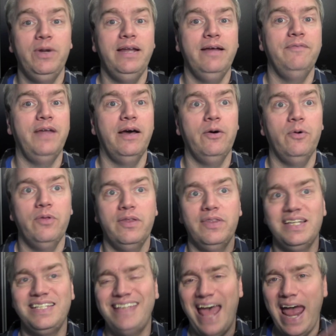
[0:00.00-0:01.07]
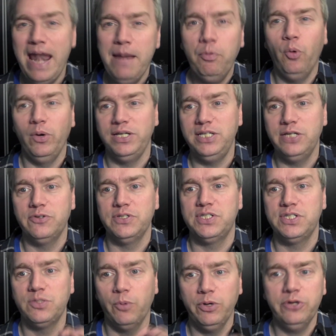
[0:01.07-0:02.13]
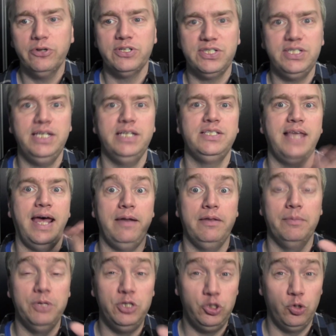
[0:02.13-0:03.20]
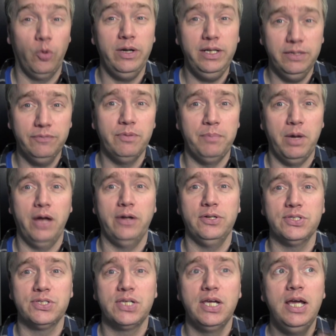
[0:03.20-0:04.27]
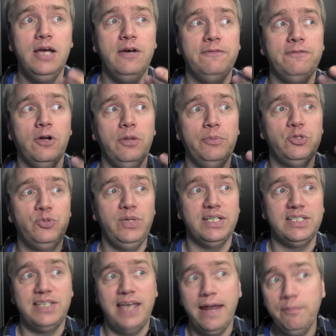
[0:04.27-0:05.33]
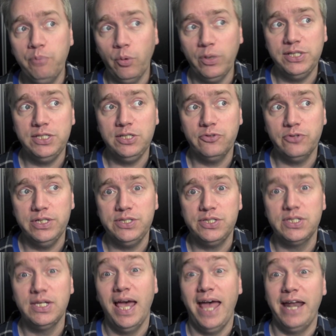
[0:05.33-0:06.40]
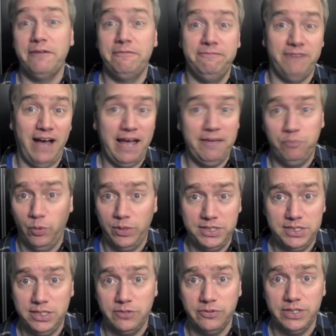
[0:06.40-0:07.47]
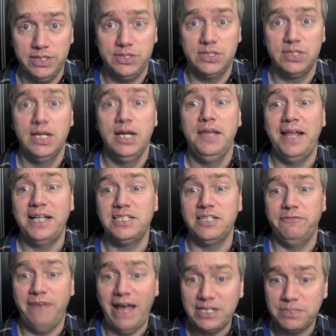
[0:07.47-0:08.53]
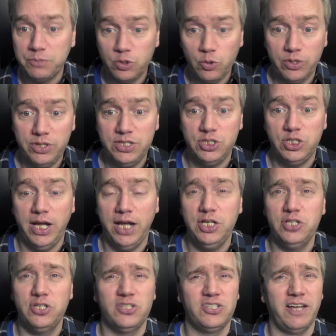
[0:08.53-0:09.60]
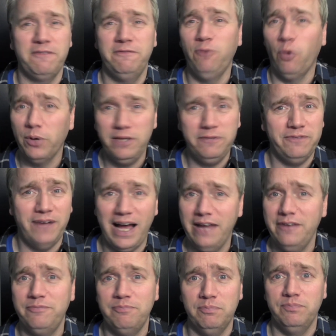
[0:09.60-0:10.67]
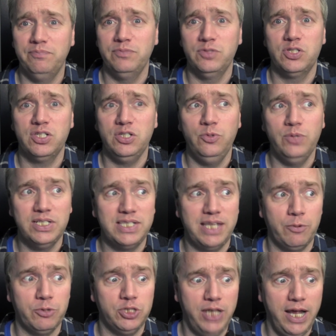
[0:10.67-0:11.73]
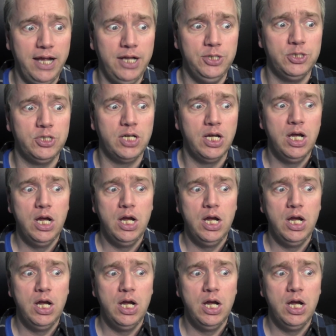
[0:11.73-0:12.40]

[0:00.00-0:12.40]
we have now the 10-point decreases. And what you're going to see is that the majority of the models fall between a 10-point decrease and a 5-point decrease. That's the vast majority of these changes. There's like 45 units that were changed.